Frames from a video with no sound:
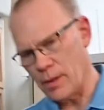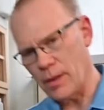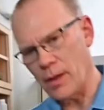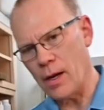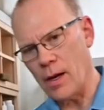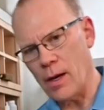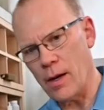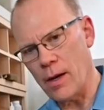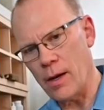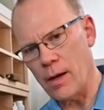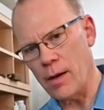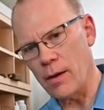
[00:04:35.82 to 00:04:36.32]

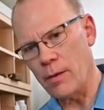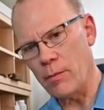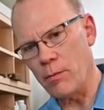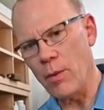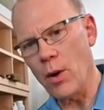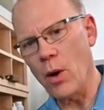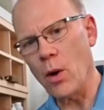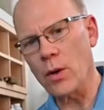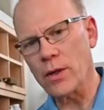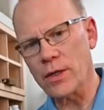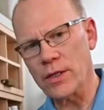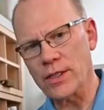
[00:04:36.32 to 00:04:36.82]
uh,
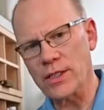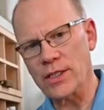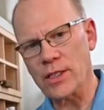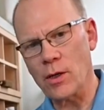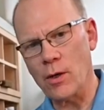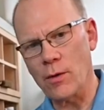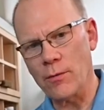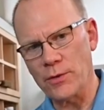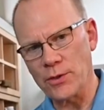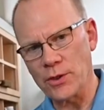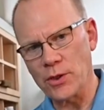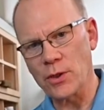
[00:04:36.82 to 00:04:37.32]
milk
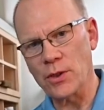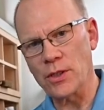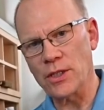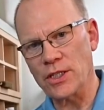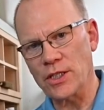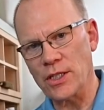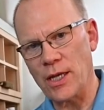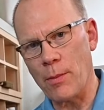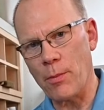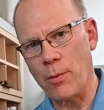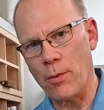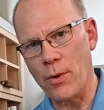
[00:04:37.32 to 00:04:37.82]
itself is going to
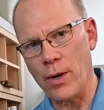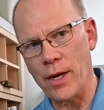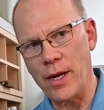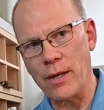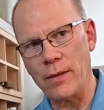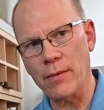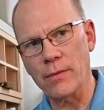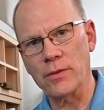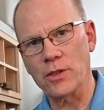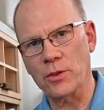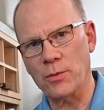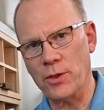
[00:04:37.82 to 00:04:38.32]
separate
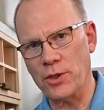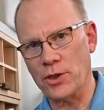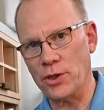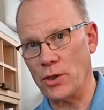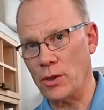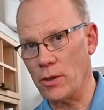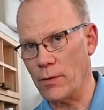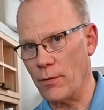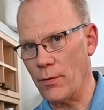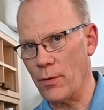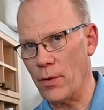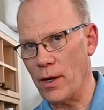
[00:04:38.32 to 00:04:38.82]

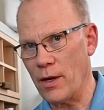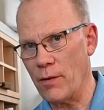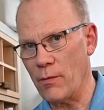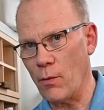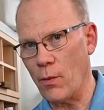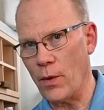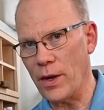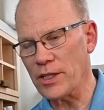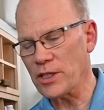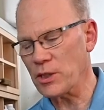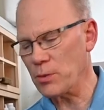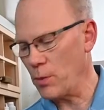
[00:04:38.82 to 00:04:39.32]
especially if you have
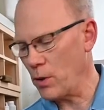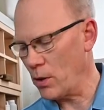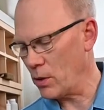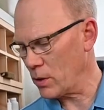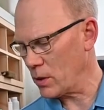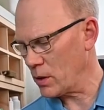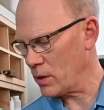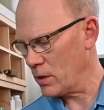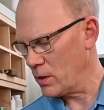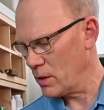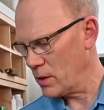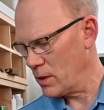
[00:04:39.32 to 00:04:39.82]
waste
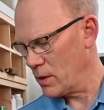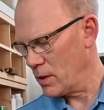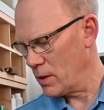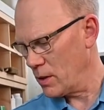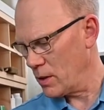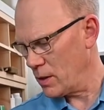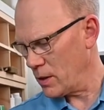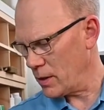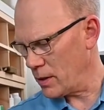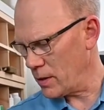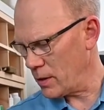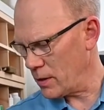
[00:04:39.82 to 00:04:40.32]
milk
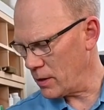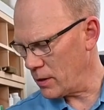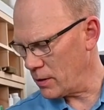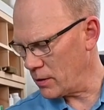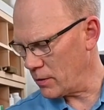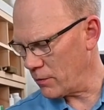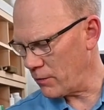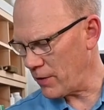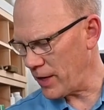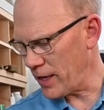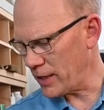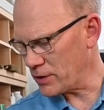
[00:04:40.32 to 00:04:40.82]
uh,
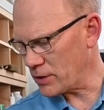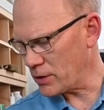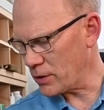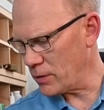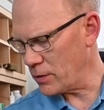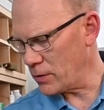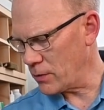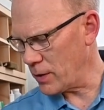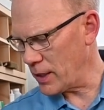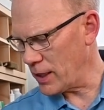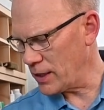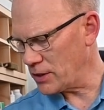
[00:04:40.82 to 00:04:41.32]
the fat's going
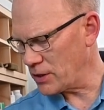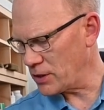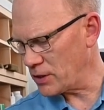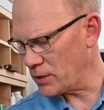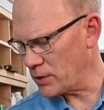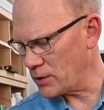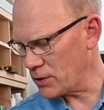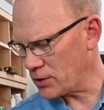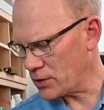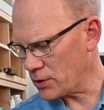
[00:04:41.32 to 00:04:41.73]
to rise to the